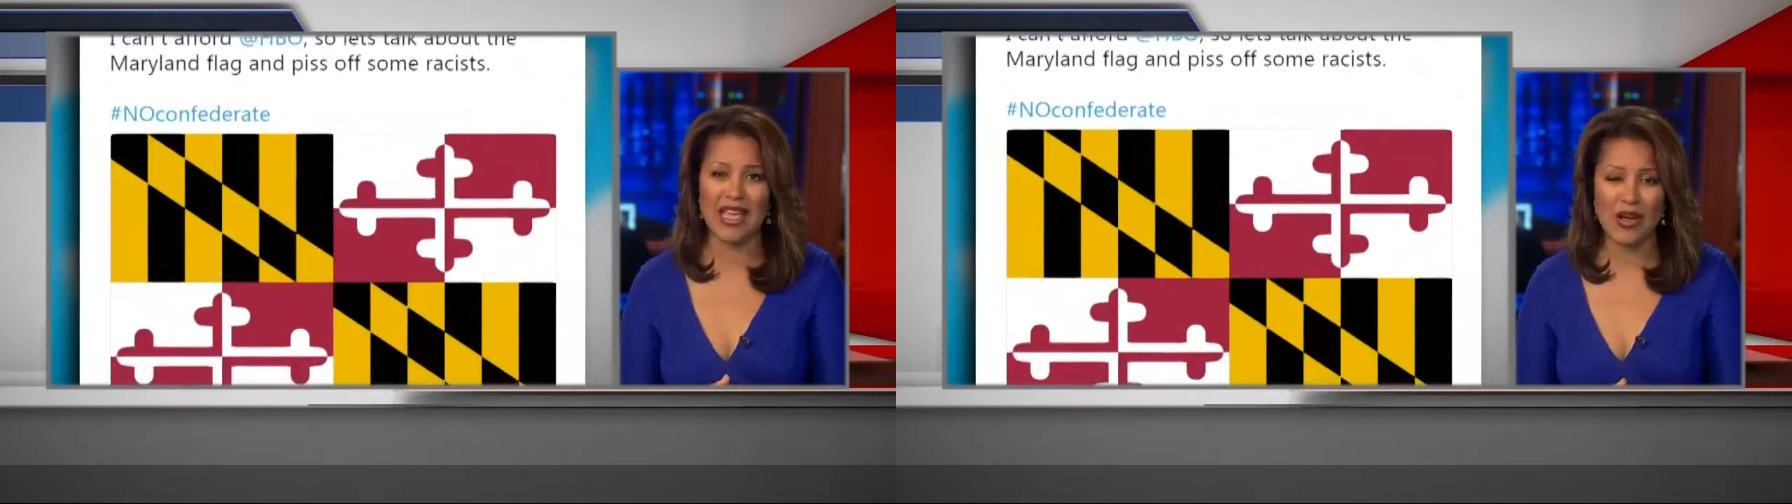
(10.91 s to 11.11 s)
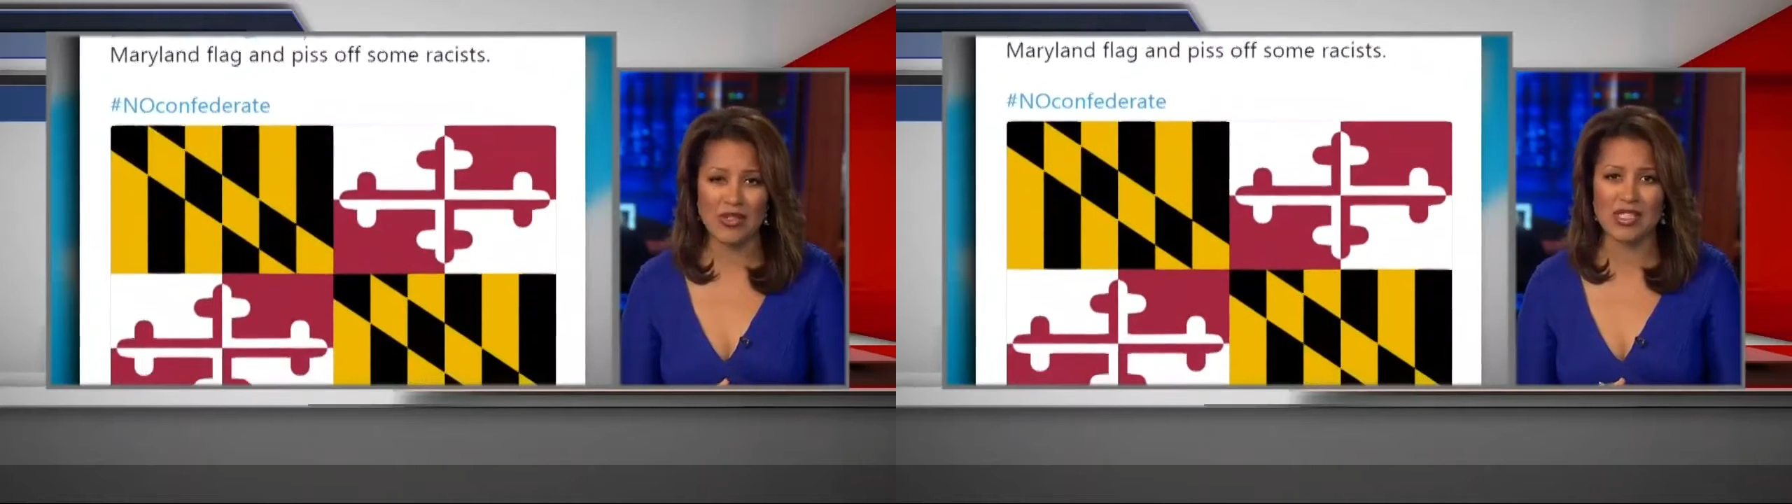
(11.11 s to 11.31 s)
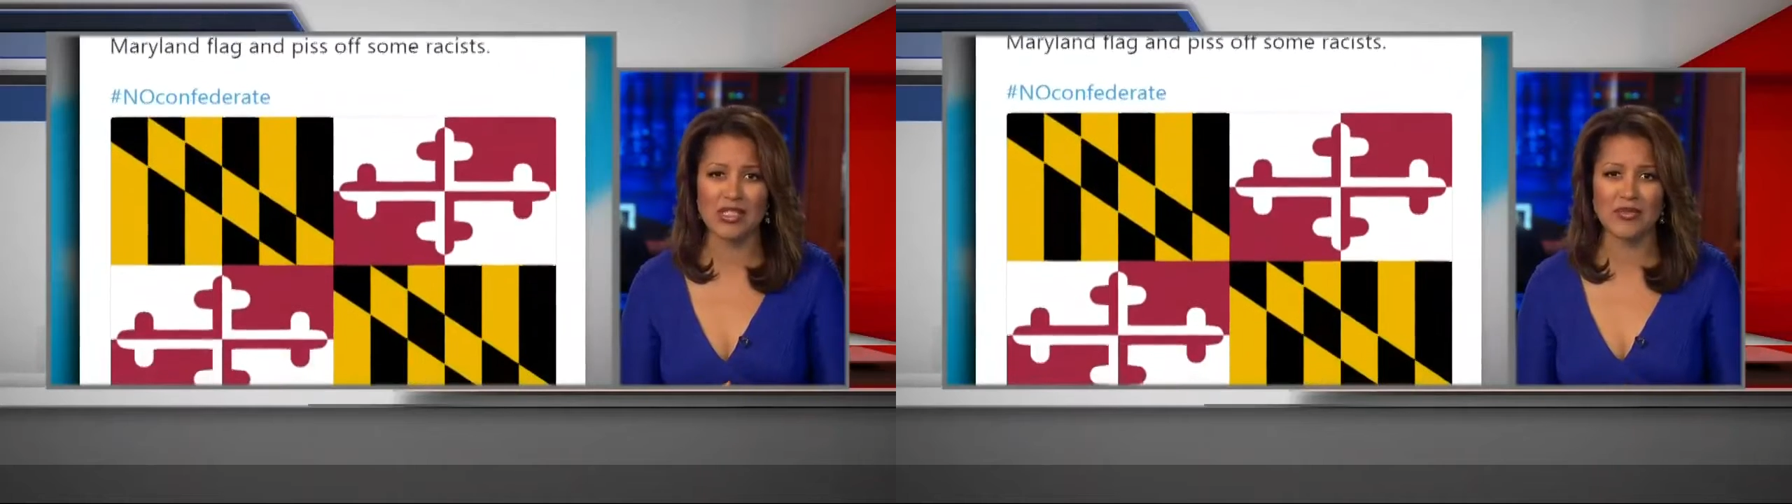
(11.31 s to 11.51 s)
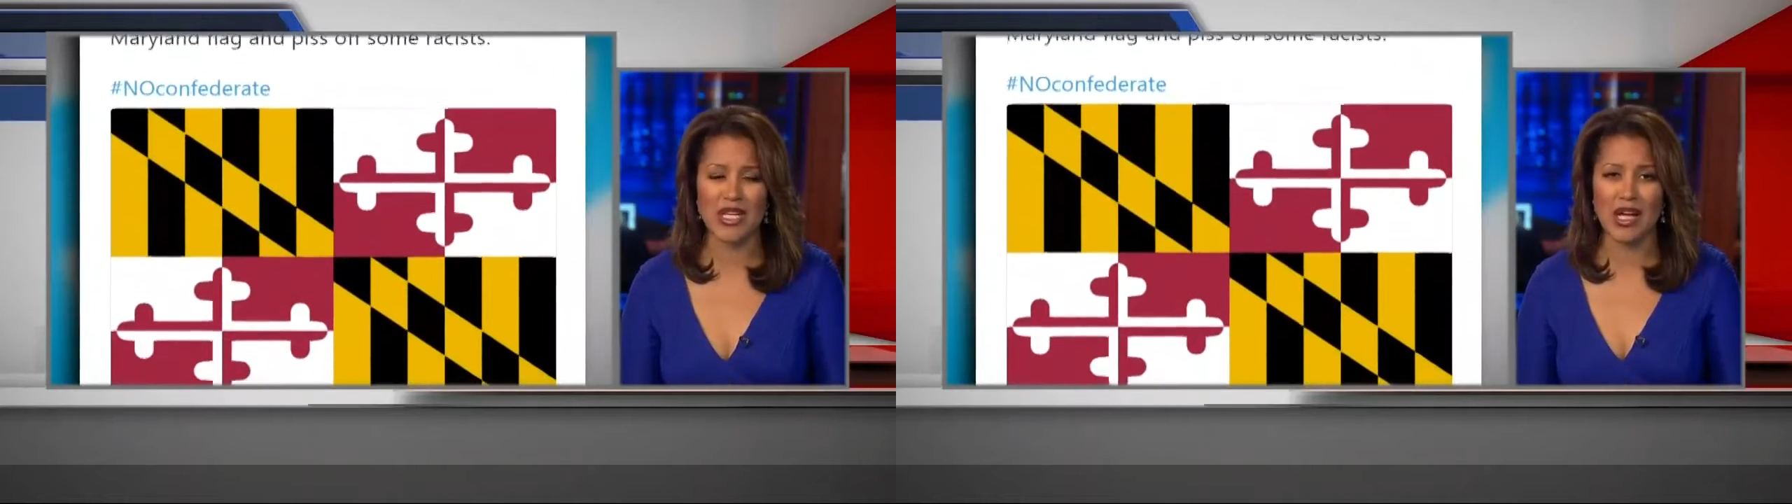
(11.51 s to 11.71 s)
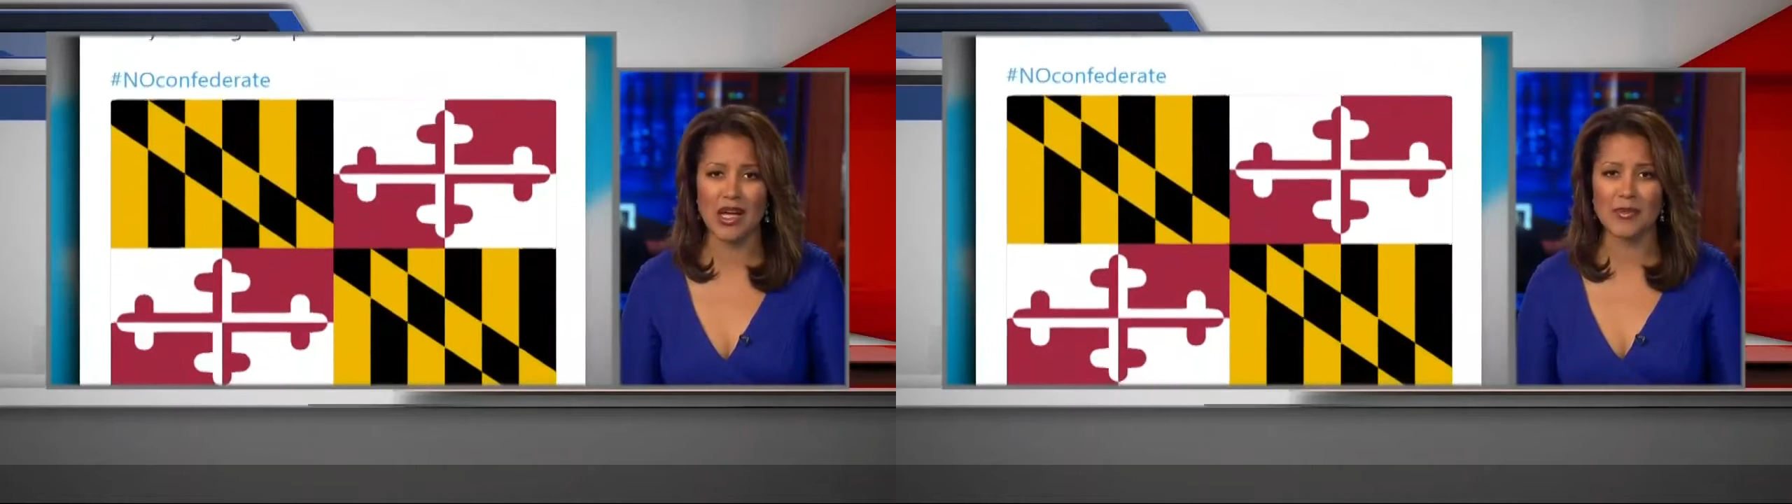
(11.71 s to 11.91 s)
thousands of
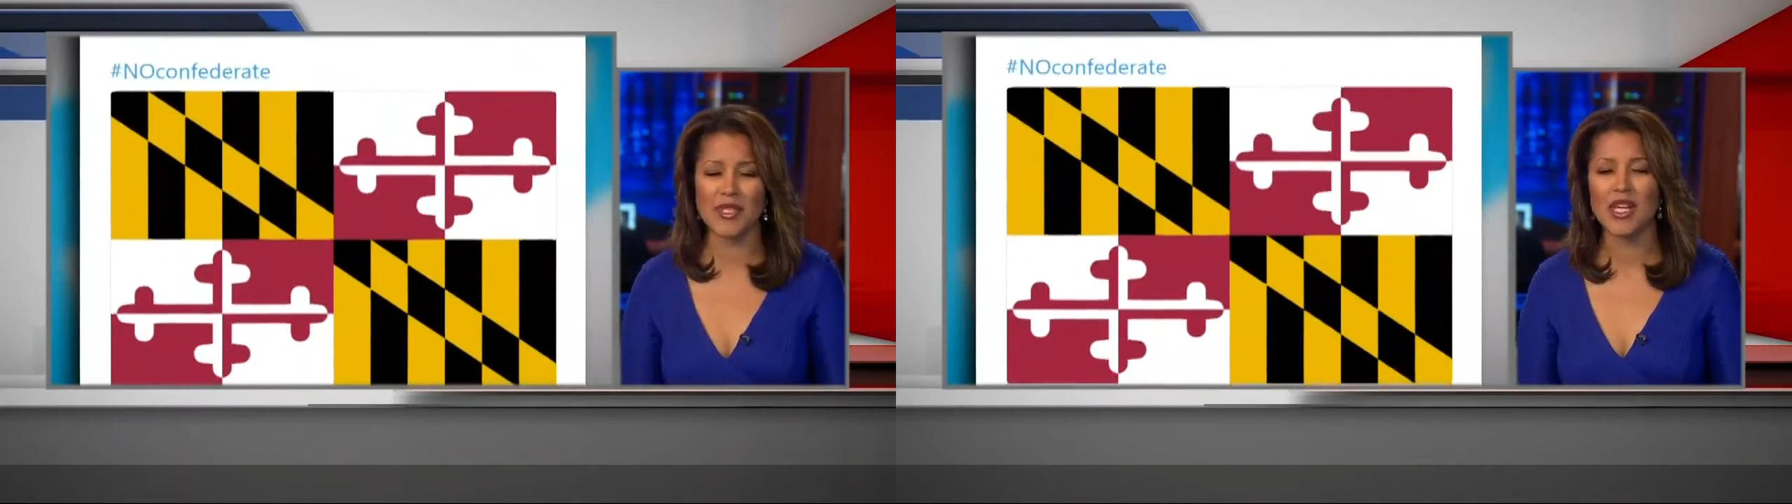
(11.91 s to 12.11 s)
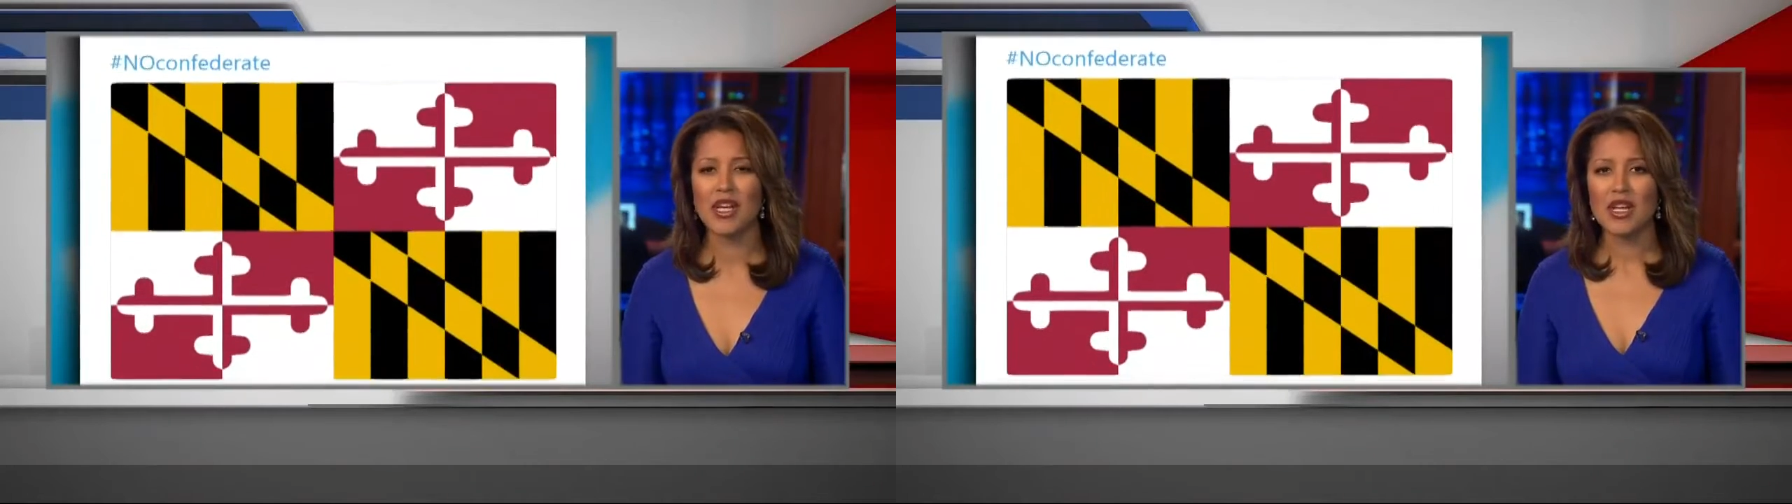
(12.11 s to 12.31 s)
times.